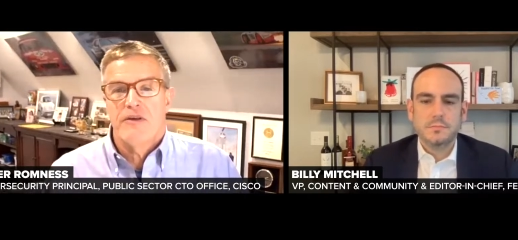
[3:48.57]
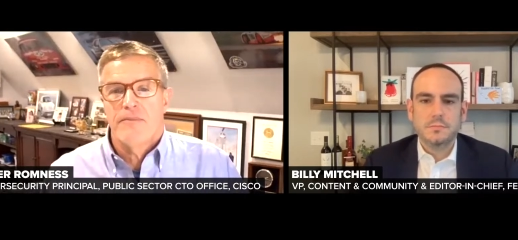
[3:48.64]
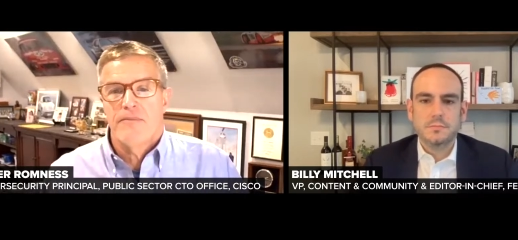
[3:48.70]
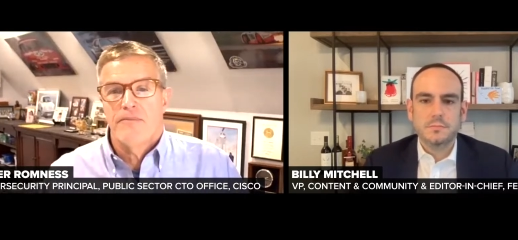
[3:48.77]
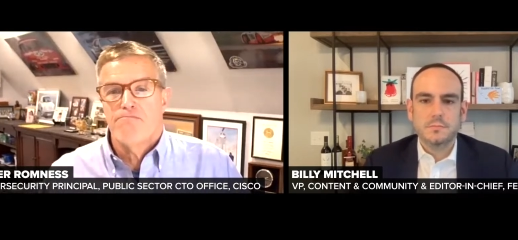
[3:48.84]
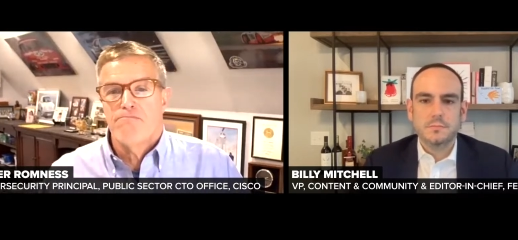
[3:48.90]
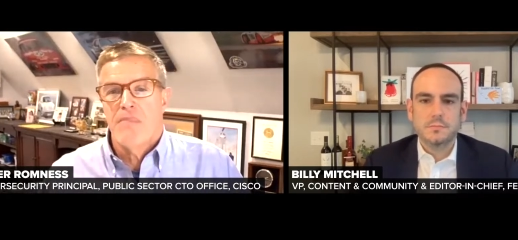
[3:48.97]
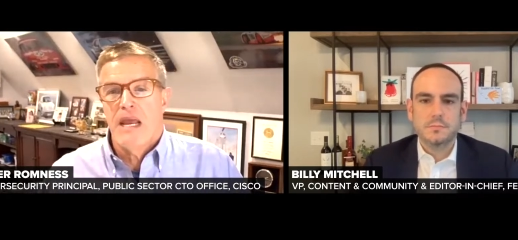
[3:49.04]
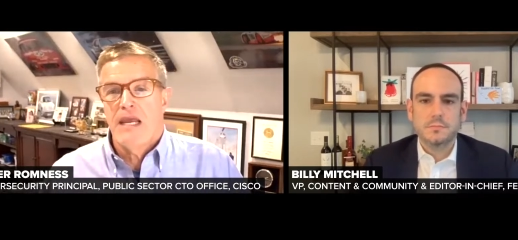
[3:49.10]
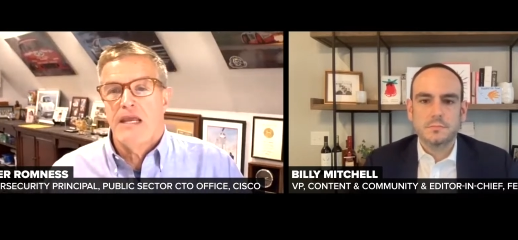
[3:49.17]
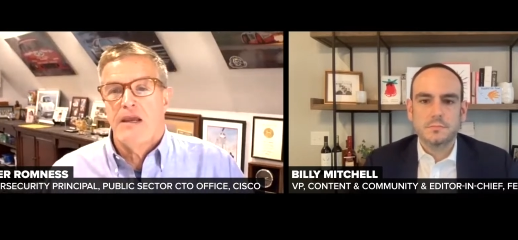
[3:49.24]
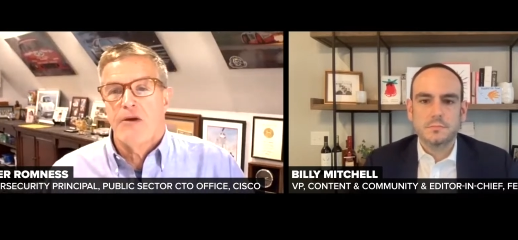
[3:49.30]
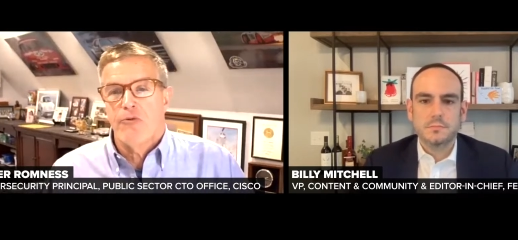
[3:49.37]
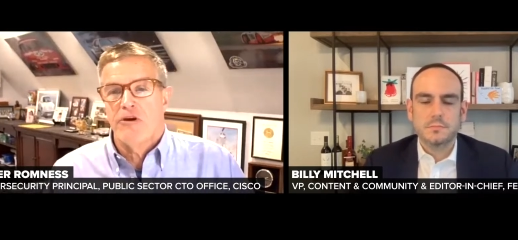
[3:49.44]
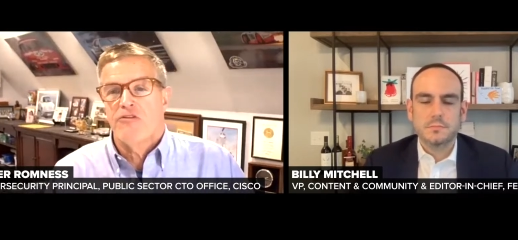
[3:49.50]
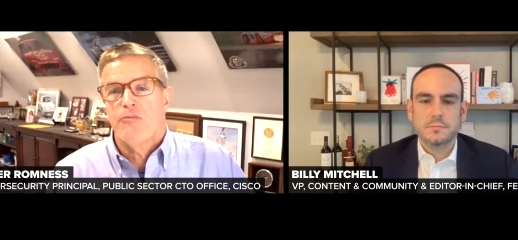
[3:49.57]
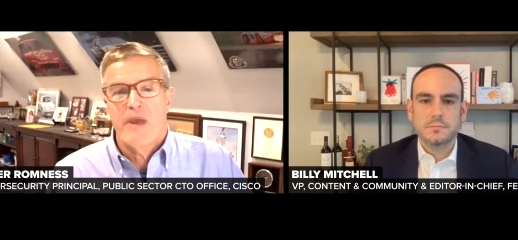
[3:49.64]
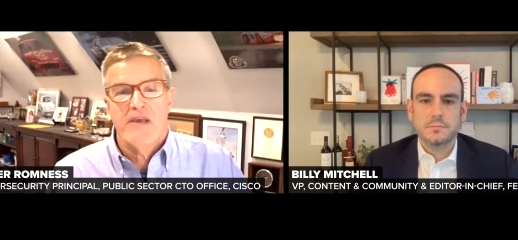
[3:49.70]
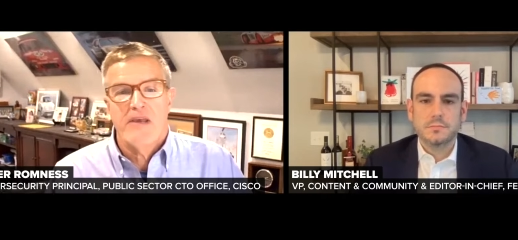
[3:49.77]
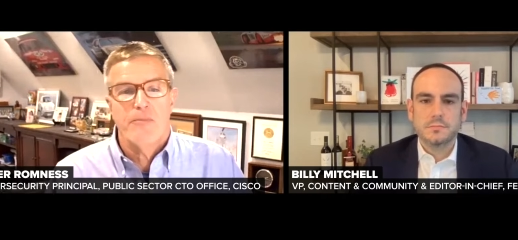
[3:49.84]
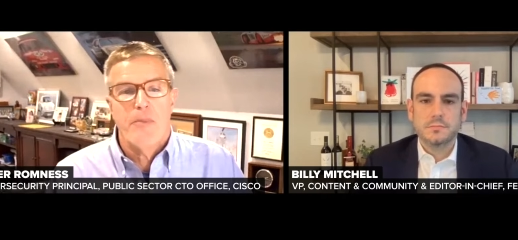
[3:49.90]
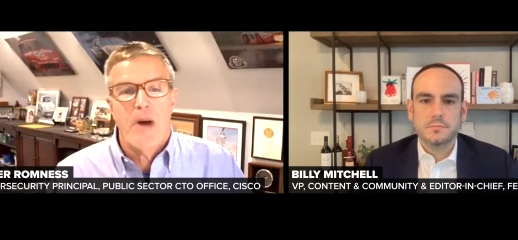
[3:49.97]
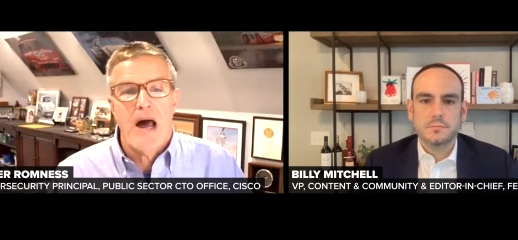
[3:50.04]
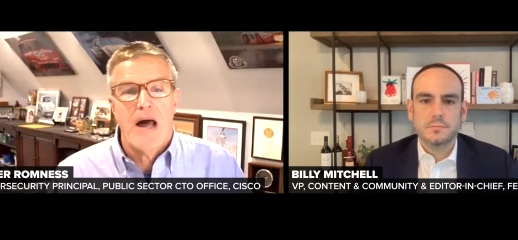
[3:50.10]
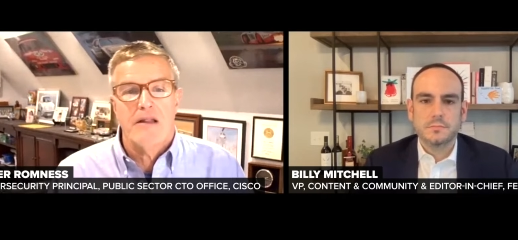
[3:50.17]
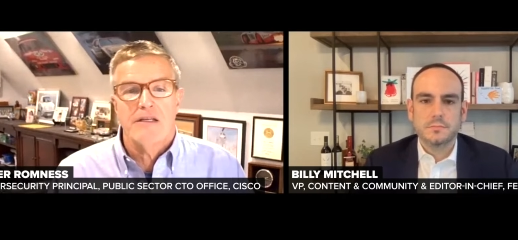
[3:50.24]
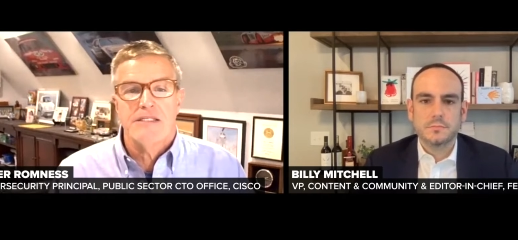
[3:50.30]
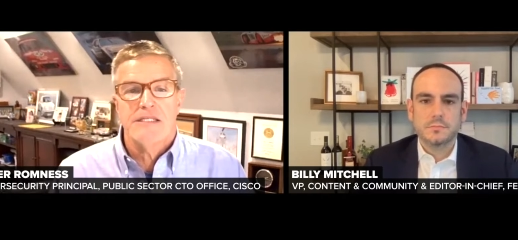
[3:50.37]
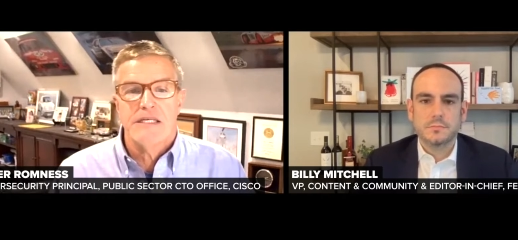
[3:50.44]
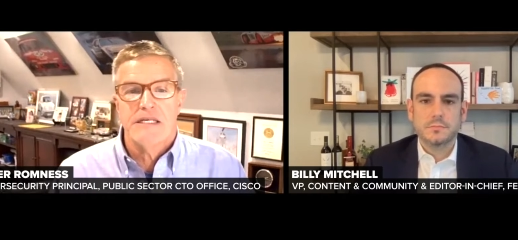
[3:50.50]
Speaker 1: making risk-based
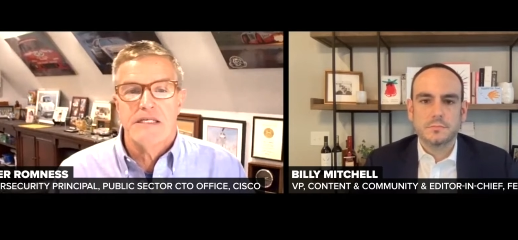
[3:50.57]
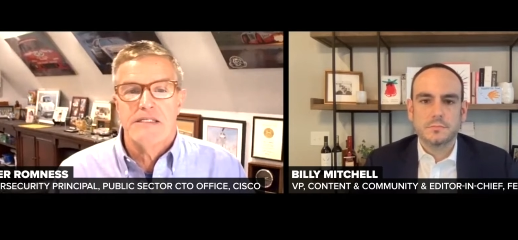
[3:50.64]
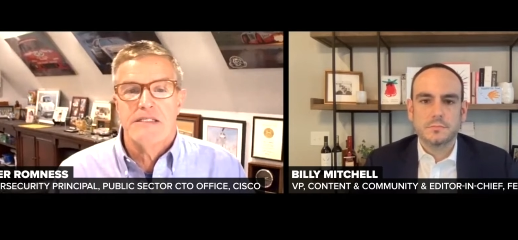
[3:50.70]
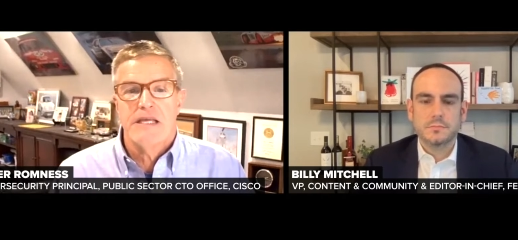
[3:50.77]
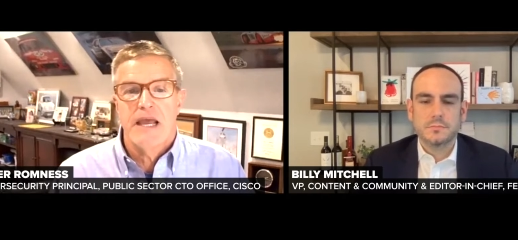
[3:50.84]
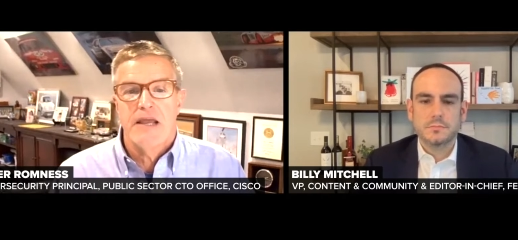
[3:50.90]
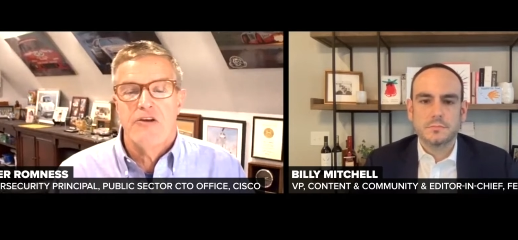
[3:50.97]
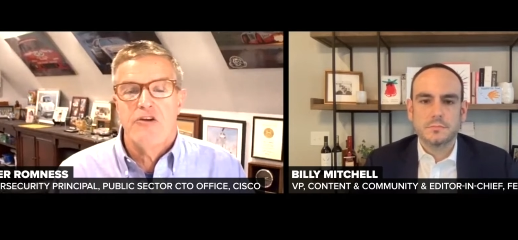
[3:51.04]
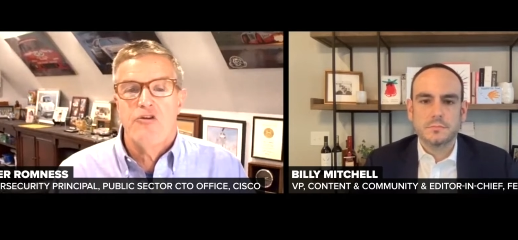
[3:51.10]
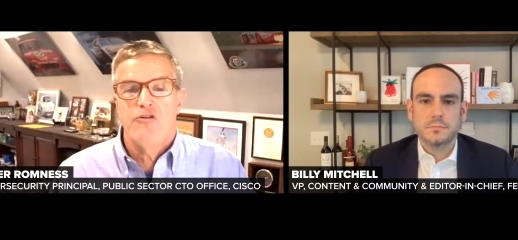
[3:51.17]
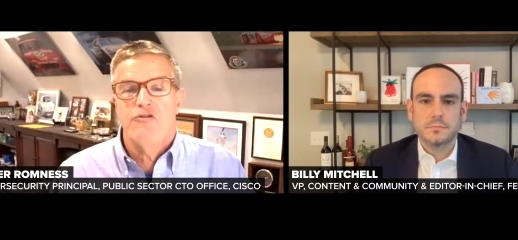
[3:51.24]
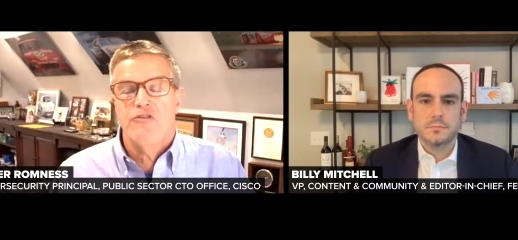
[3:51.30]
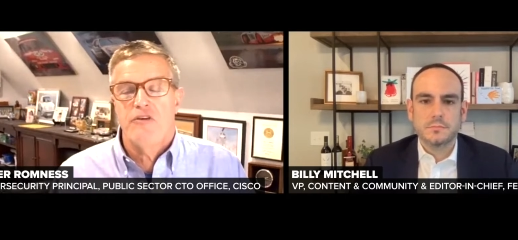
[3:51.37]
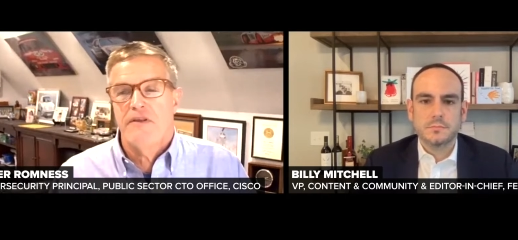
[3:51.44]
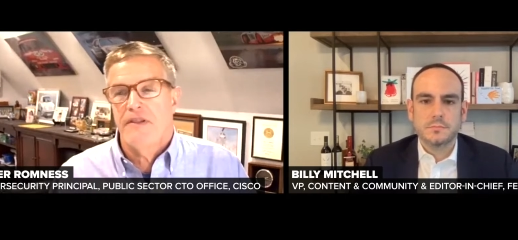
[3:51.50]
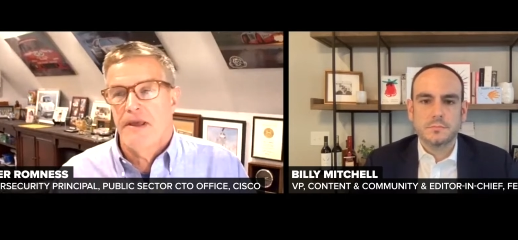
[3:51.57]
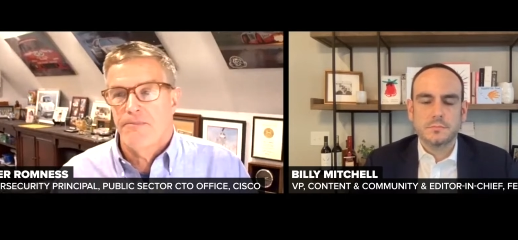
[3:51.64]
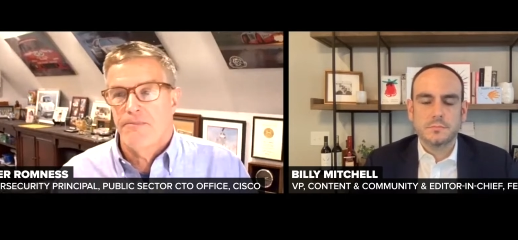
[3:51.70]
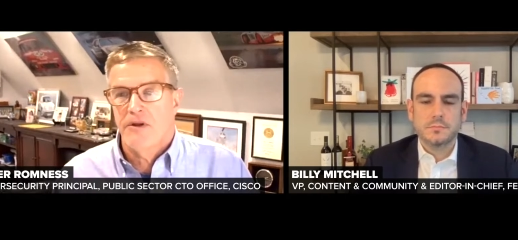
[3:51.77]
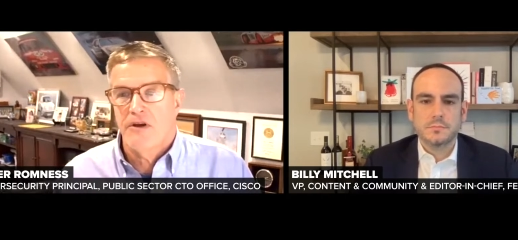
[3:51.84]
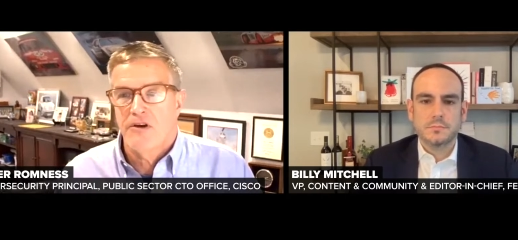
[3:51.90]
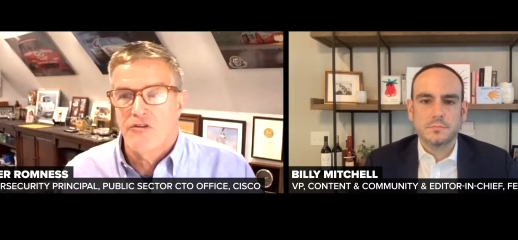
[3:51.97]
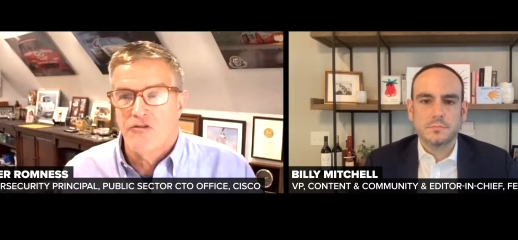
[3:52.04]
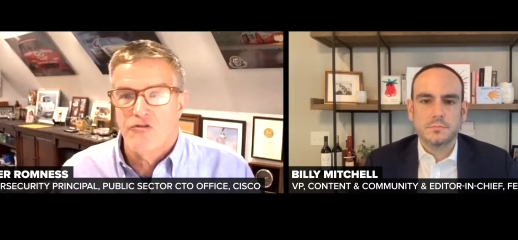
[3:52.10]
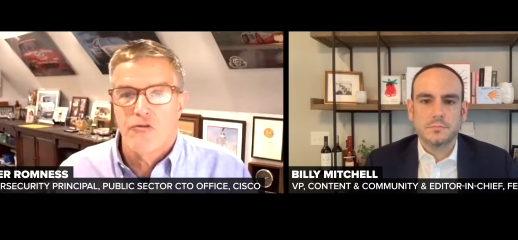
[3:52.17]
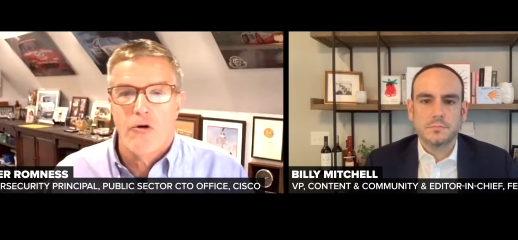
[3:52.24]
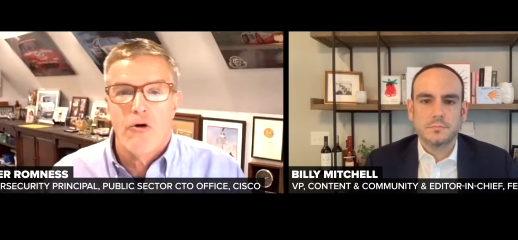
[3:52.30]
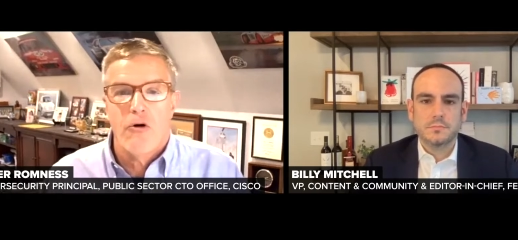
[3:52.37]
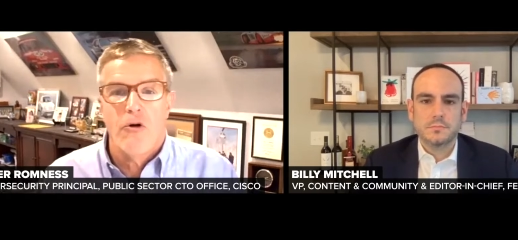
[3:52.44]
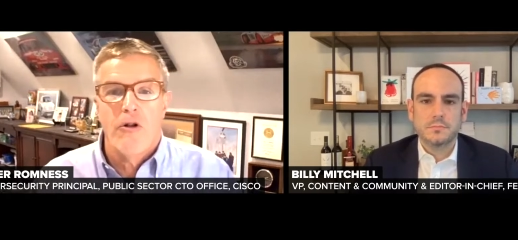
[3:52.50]
policies and using them to
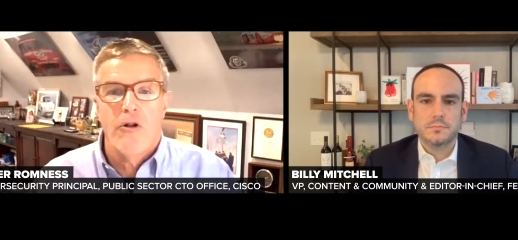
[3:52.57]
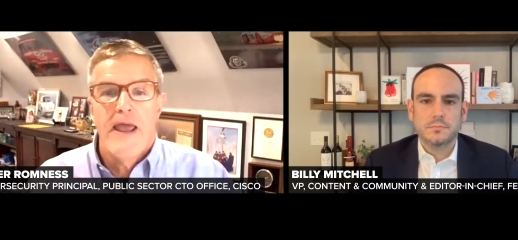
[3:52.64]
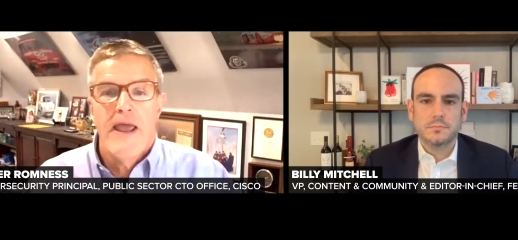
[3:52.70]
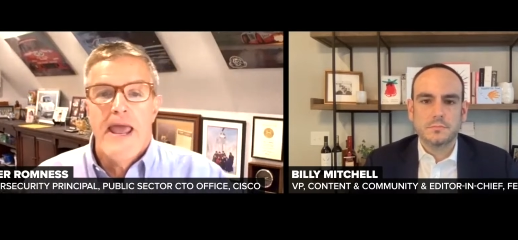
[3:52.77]
control